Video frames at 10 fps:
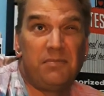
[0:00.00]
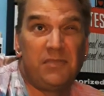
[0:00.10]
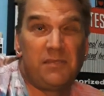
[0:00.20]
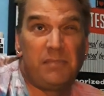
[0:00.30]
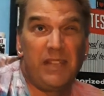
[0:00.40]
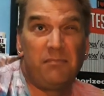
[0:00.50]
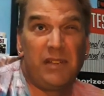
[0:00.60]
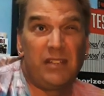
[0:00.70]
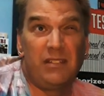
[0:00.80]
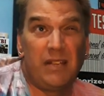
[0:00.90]
spend
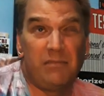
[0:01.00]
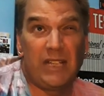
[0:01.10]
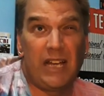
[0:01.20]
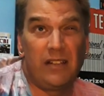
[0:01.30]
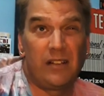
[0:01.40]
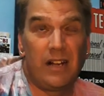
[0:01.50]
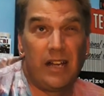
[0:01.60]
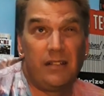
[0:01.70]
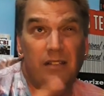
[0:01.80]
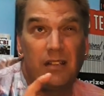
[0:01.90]
big dollar
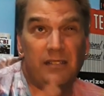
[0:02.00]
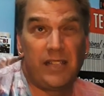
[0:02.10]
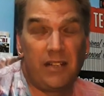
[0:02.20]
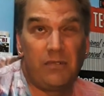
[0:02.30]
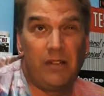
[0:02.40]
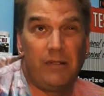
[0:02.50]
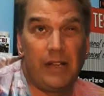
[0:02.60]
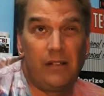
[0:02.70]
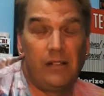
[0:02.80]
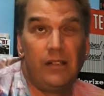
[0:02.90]
on a 10-watt
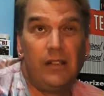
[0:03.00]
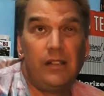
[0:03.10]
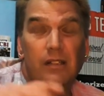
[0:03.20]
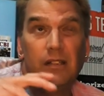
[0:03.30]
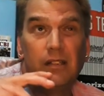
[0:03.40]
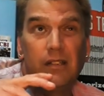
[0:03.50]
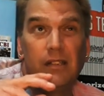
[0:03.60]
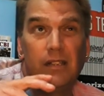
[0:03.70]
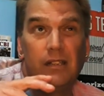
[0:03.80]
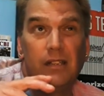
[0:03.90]
model
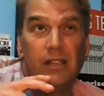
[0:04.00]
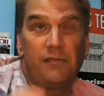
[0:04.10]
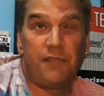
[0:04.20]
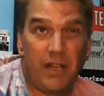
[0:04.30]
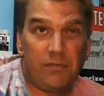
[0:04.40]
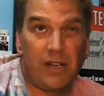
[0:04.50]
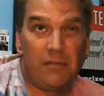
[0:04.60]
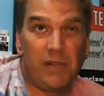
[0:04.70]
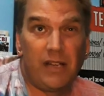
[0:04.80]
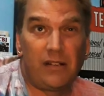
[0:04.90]
and a
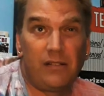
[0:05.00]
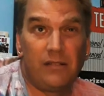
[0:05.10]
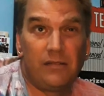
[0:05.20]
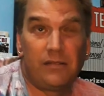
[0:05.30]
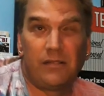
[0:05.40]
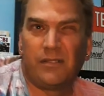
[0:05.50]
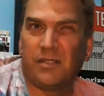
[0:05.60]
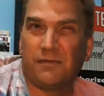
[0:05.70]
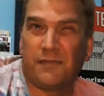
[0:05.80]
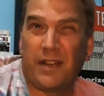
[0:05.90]
5-watt model, or
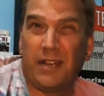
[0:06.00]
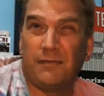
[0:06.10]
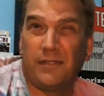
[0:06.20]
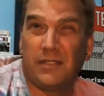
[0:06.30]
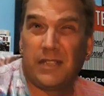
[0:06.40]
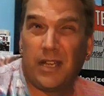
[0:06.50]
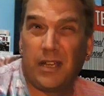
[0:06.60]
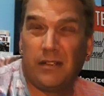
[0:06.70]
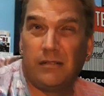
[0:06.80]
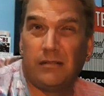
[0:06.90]
is it 5 and
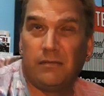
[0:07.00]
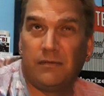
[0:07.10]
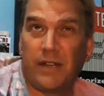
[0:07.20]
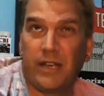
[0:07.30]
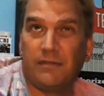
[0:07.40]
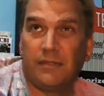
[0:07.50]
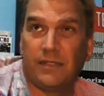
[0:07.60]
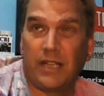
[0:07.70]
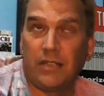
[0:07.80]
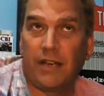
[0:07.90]
10?
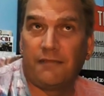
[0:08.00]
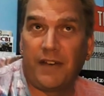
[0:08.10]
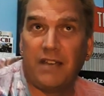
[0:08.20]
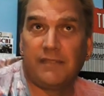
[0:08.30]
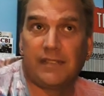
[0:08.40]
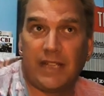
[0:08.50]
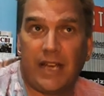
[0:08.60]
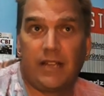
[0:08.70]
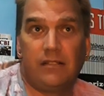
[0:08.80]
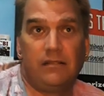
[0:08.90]
5 and
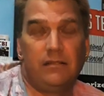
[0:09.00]
10.